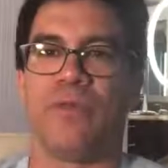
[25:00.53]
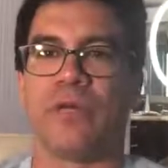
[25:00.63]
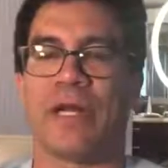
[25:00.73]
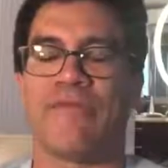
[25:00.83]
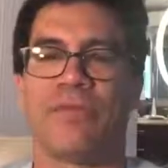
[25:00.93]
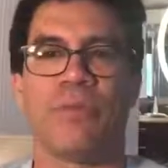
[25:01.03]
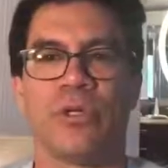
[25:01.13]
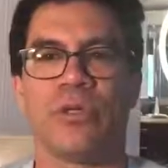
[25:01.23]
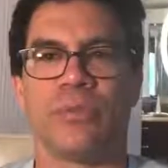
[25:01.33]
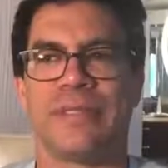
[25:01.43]
You're gonna have to
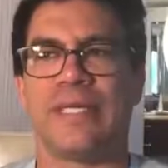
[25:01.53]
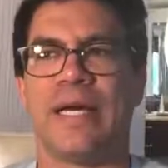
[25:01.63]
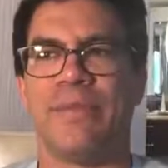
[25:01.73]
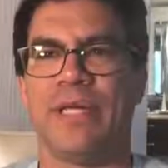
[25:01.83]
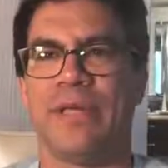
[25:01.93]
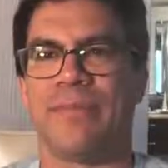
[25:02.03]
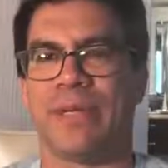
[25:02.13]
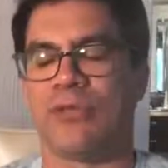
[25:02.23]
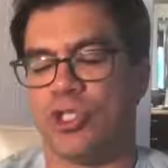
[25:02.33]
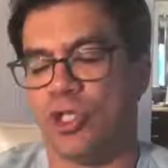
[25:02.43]
put a little bit of time in it, but
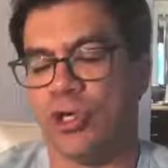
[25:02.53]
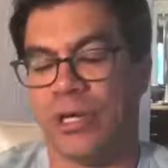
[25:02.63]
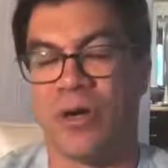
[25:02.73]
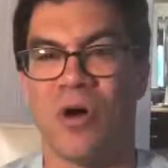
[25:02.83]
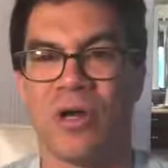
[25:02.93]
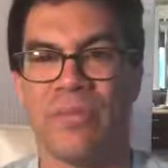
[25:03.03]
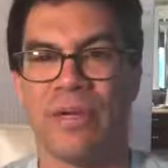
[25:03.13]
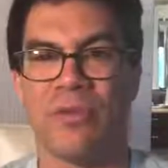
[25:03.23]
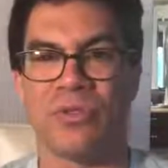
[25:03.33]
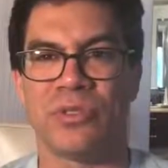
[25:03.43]
I'm gonna show you how to
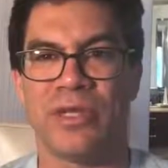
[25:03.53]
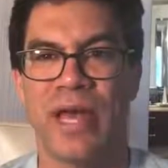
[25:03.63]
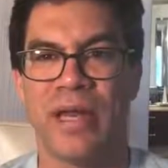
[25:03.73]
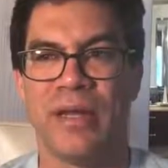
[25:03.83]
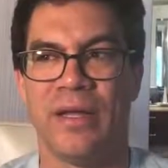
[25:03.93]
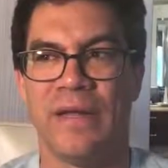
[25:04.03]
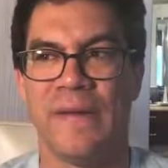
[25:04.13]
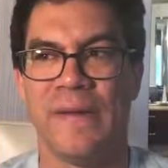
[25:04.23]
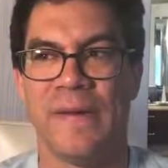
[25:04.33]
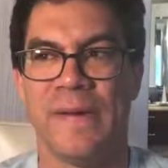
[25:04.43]
automate most of that.
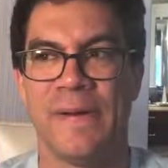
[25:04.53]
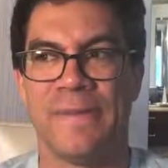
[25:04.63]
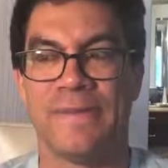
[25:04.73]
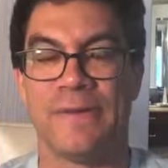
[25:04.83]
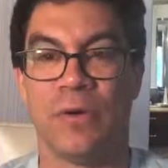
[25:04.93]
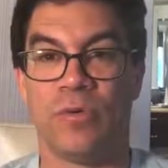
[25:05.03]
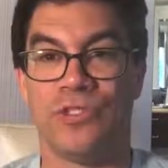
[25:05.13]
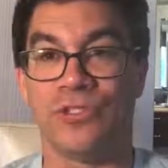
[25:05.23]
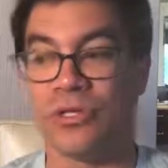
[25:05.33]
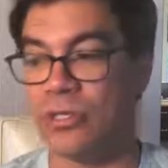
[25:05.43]
So
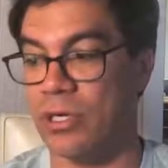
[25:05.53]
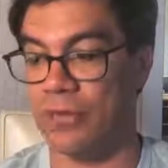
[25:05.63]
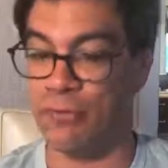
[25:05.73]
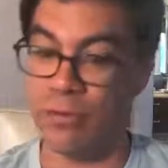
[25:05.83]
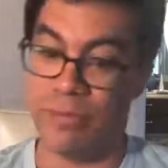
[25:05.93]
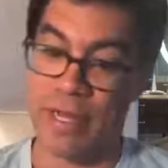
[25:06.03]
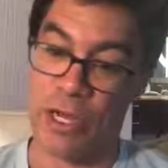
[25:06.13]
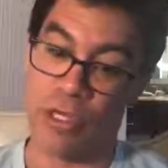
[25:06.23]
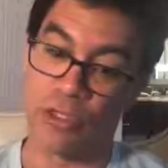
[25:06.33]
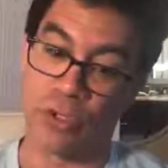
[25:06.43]
when you start talking, if you could make
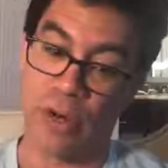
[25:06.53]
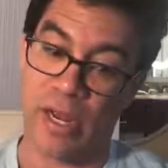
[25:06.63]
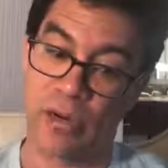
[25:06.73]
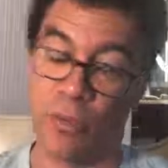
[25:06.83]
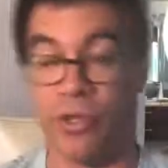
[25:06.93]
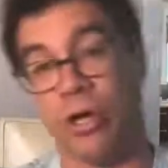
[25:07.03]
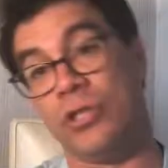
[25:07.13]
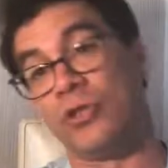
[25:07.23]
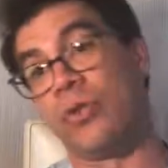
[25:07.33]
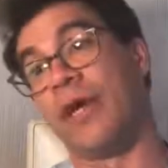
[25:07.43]
100 grand with
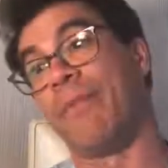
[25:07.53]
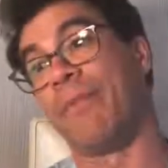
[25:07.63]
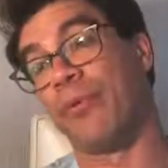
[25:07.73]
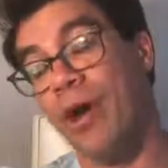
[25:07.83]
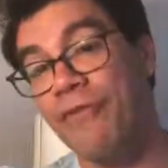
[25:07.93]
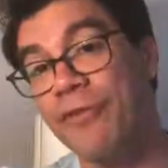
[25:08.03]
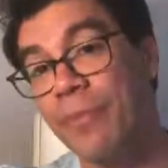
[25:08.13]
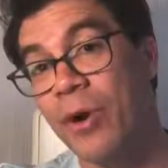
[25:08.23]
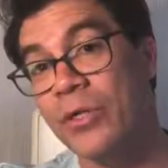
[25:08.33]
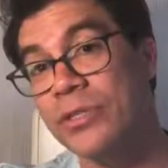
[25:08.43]
100 grand
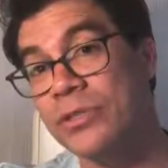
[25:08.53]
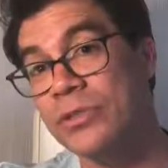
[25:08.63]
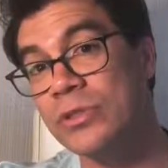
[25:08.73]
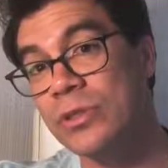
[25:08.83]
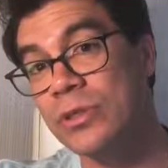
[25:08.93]
profit margins,